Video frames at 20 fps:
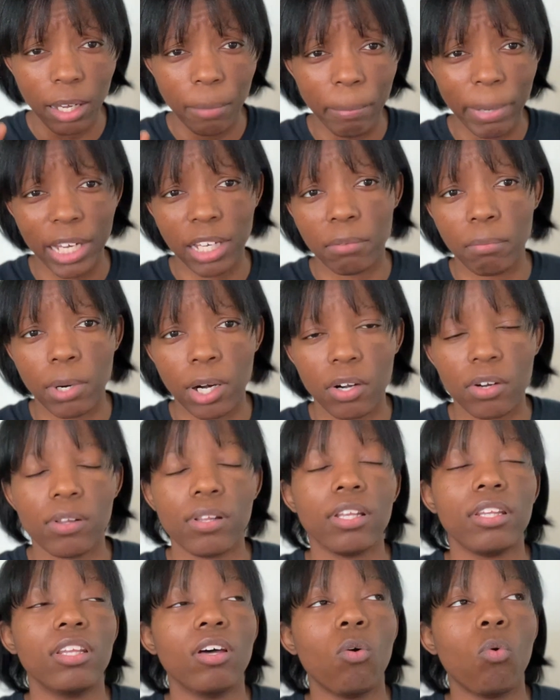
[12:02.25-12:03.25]
Meghan
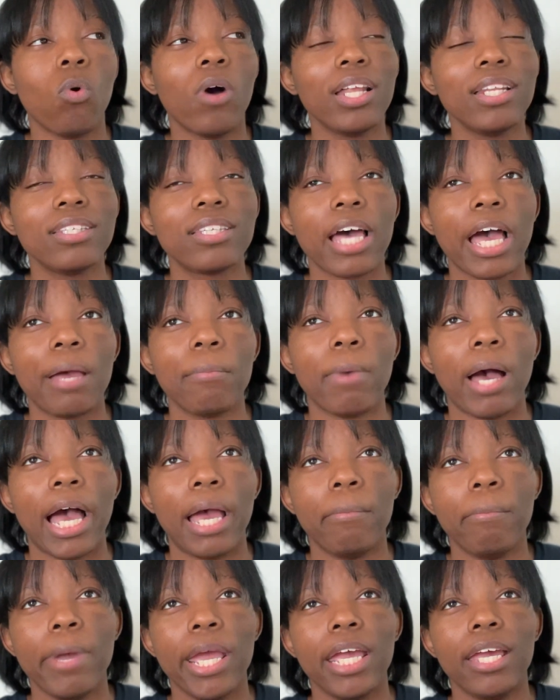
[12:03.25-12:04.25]
Markle. The one time
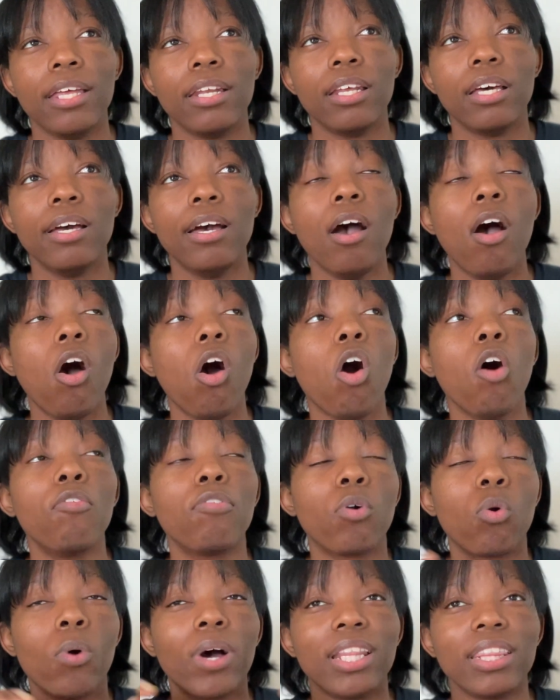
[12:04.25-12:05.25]
I made
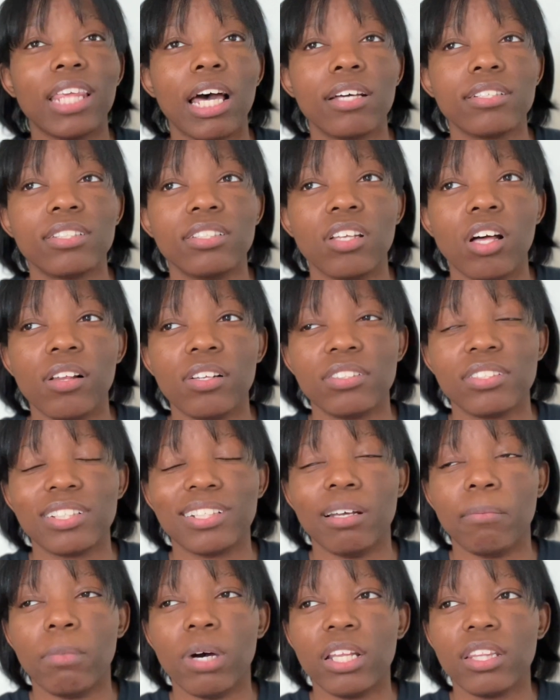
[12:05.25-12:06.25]
over $1,000
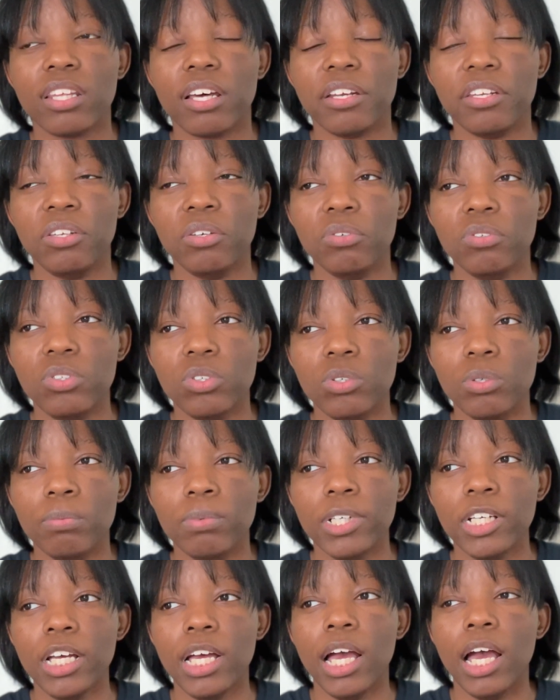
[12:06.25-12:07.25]
in a month on
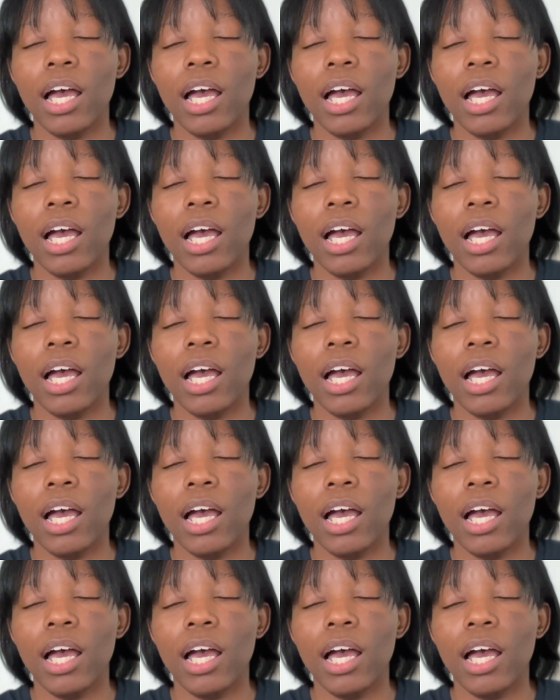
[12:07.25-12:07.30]
YouTube